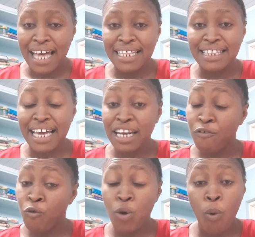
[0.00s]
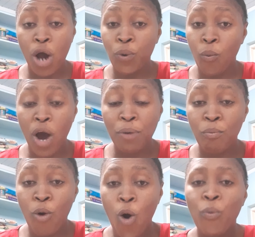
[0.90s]
then if we want one
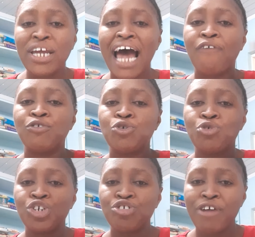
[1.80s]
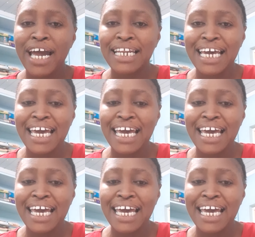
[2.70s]
more, we'd have to trade